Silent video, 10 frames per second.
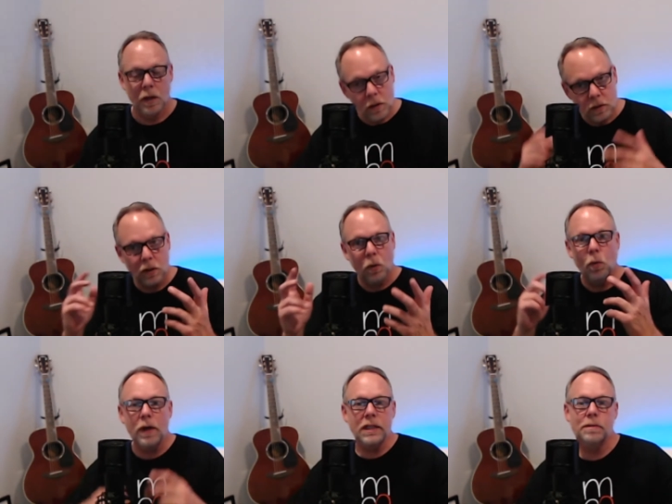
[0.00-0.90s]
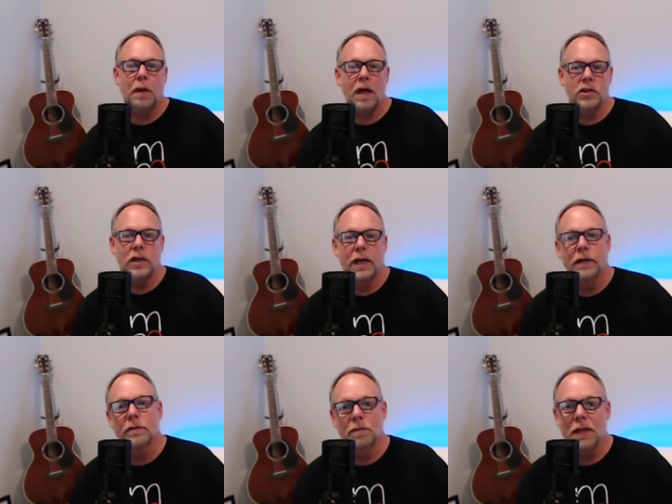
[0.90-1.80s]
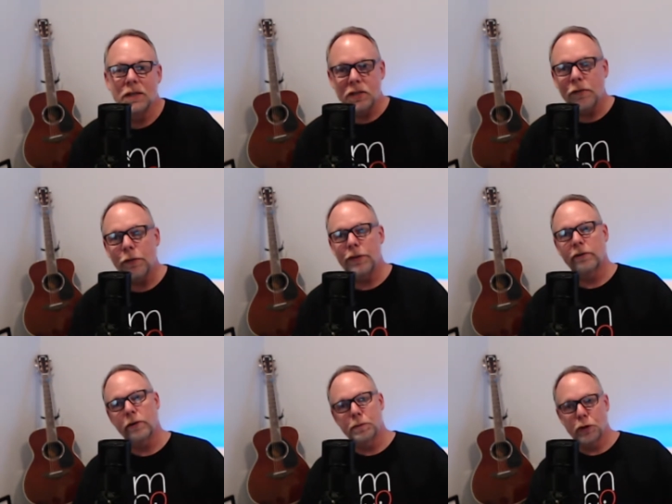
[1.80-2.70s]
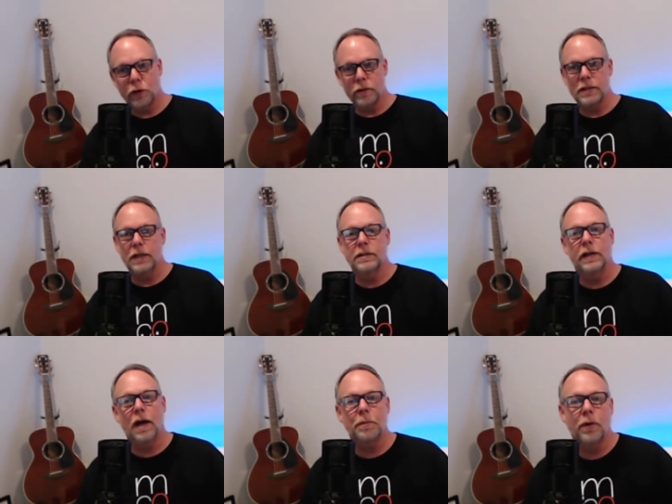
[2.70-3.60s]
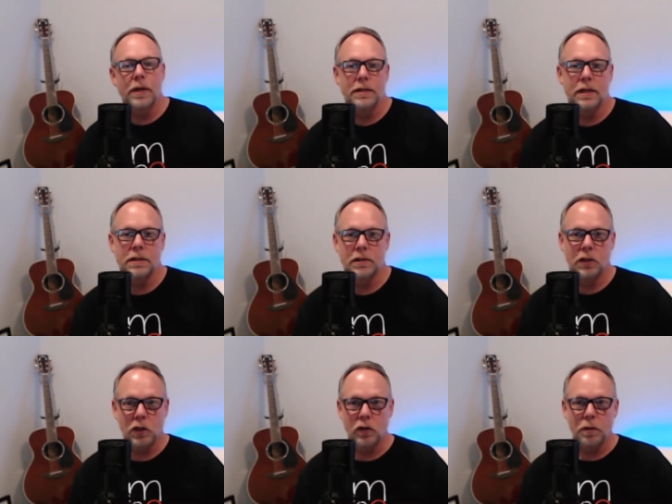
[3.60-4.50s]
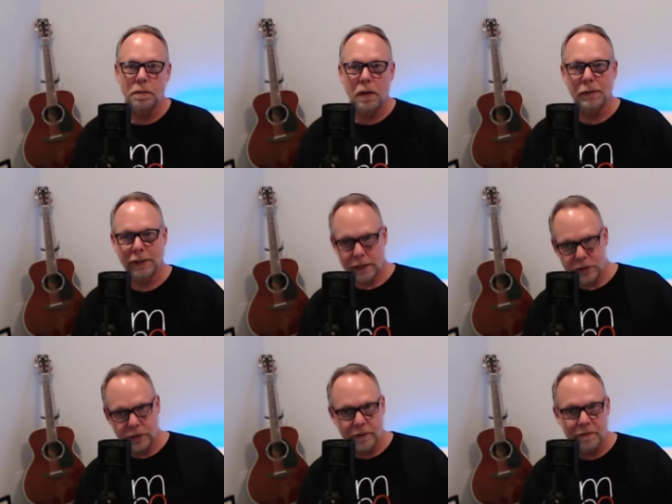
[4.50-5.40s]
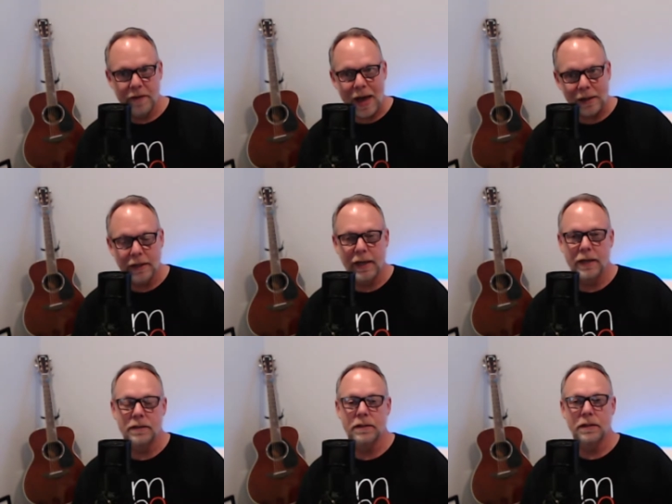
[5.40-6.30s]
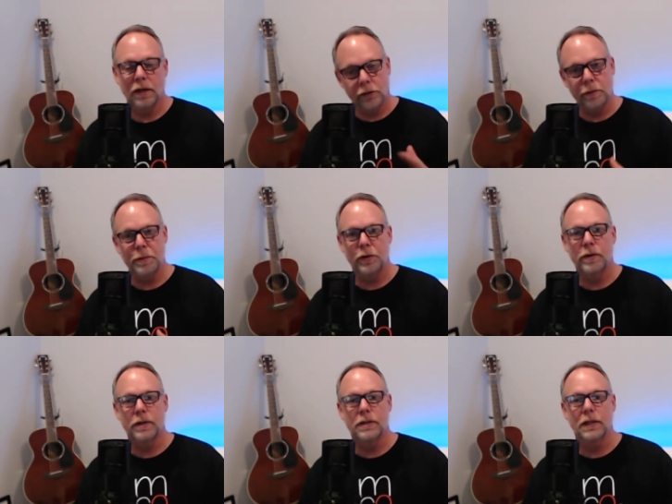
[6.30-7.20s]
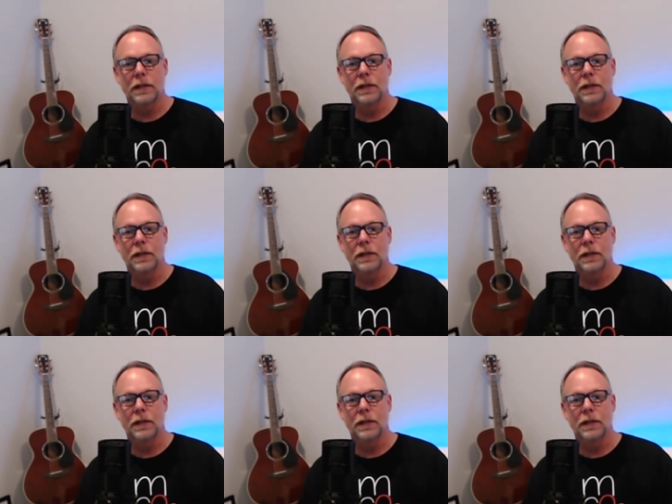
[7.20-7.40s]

So what is blockchain? It's different than cryptocurrency as it operates as a secure public ledger that validates a cryptocurrency.